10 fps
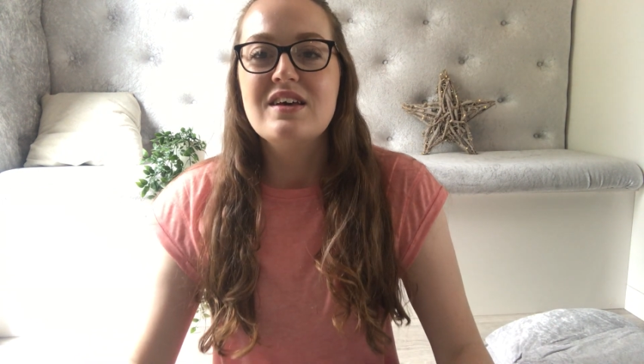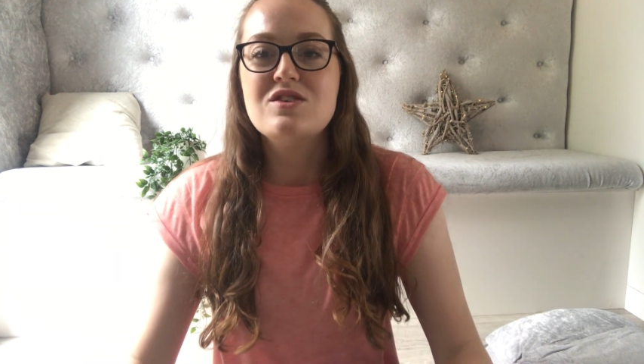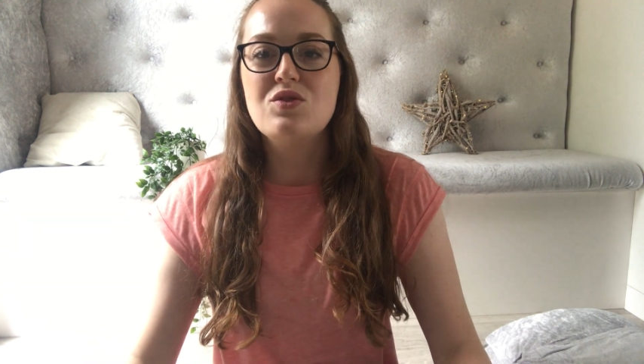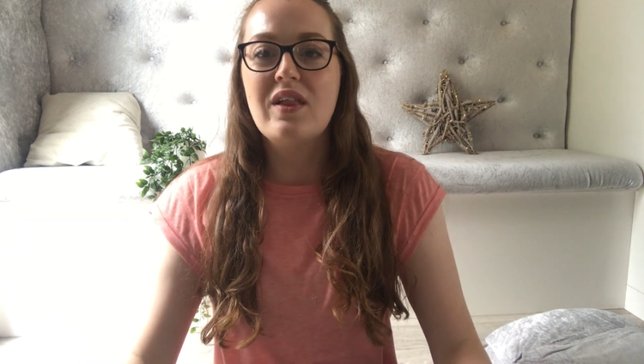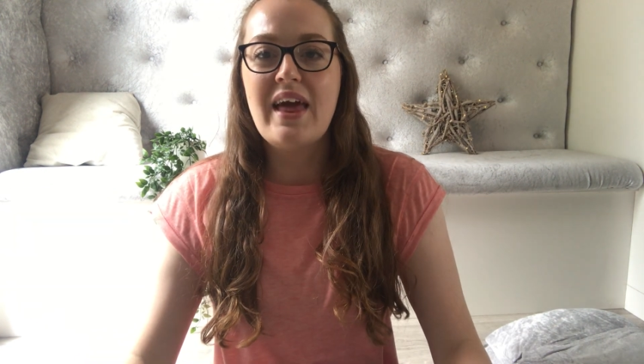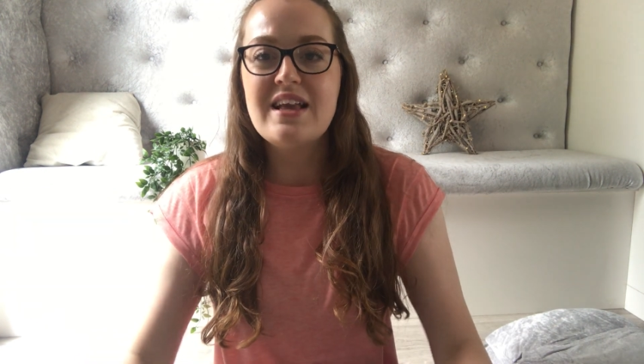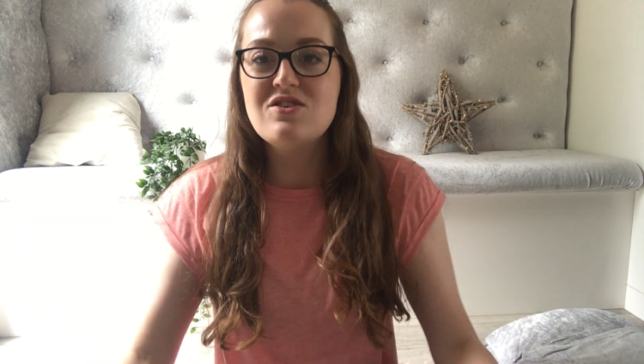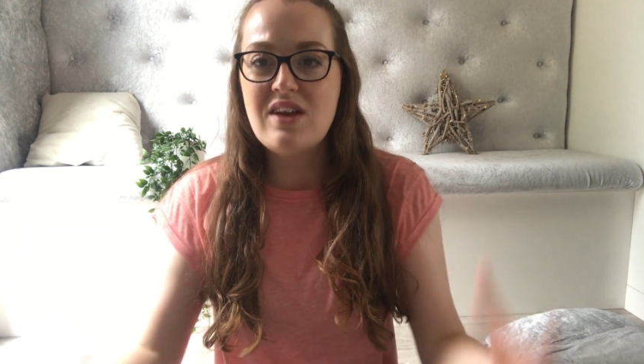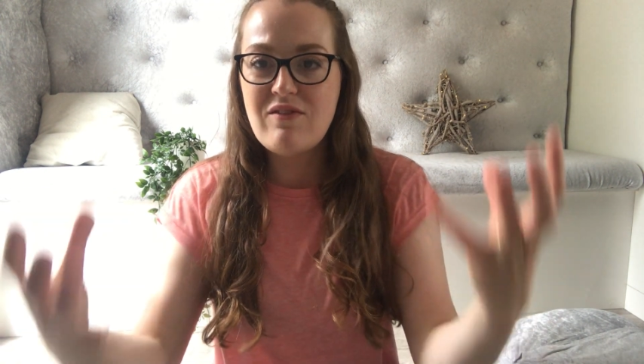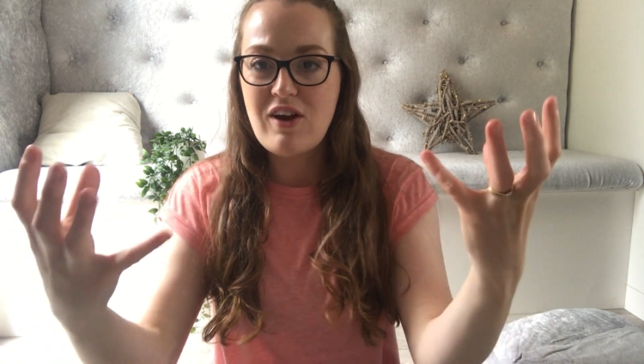So the legs
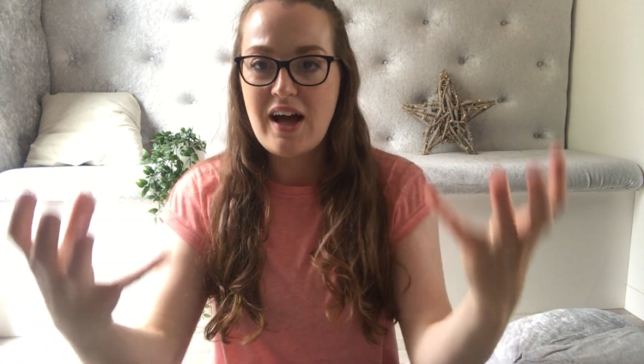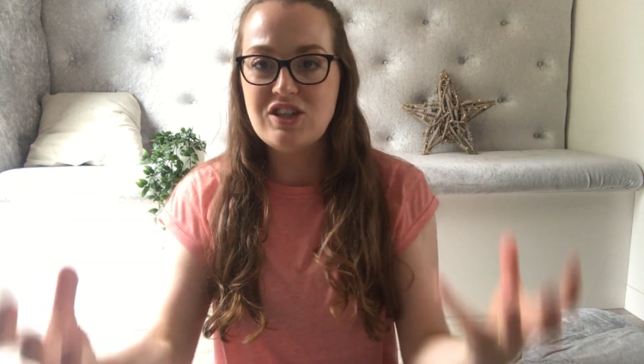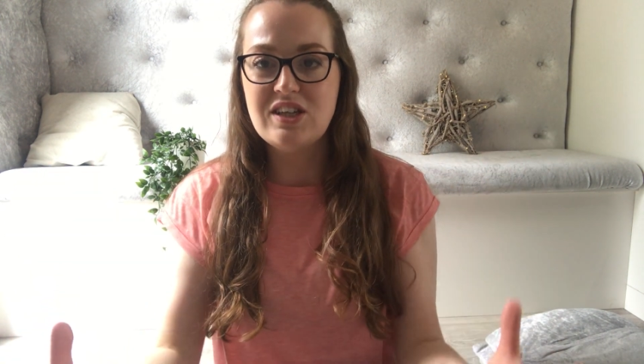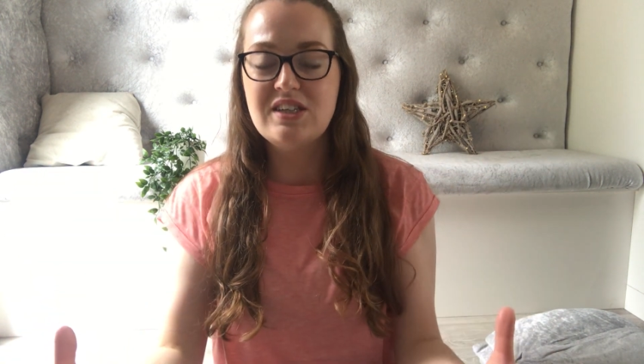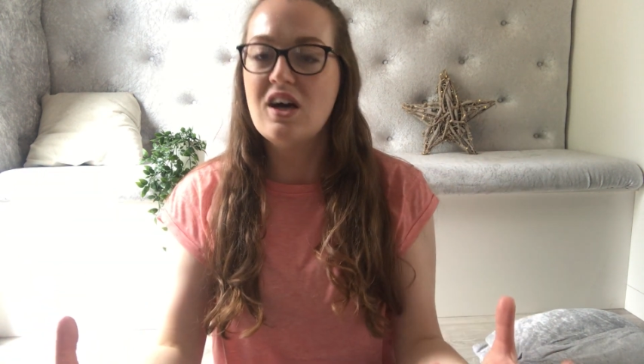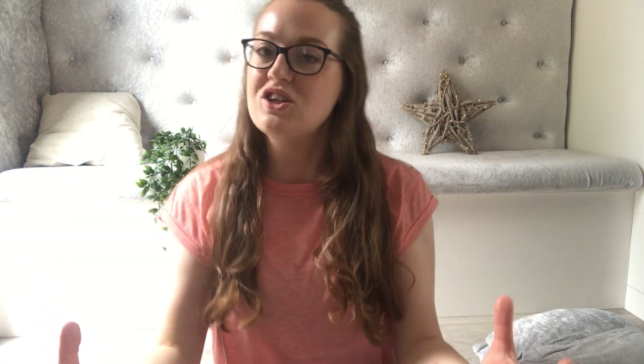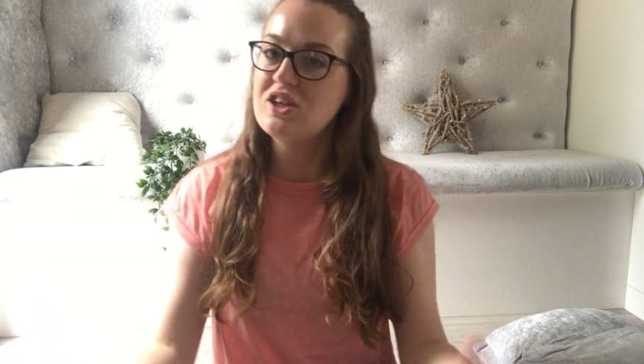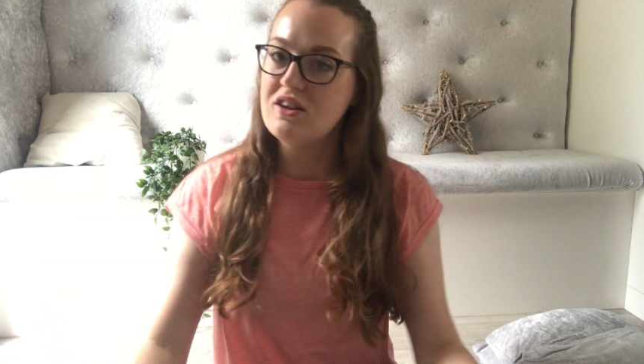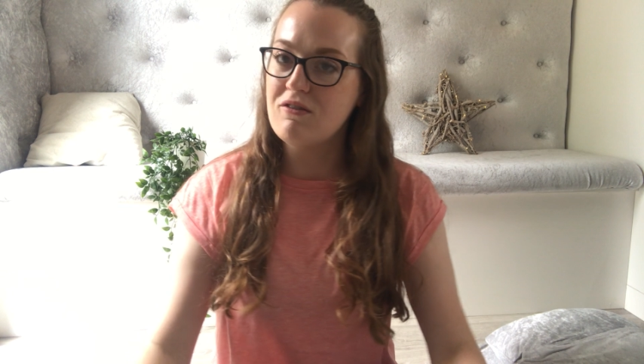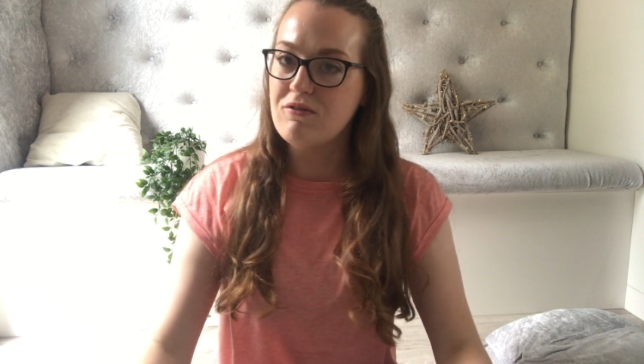are never actually
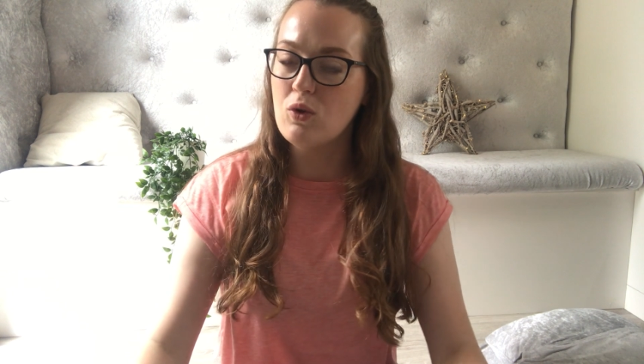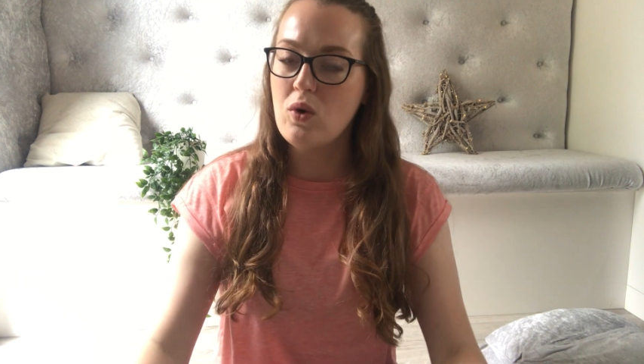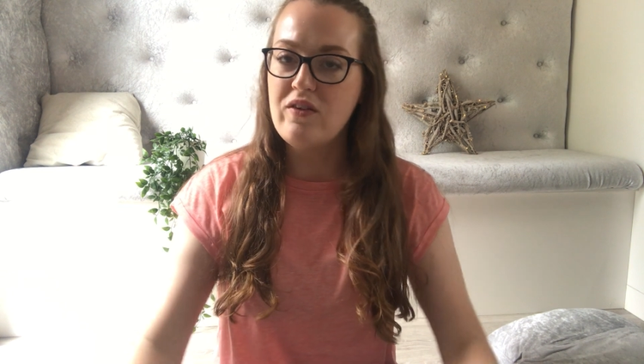touching the floor.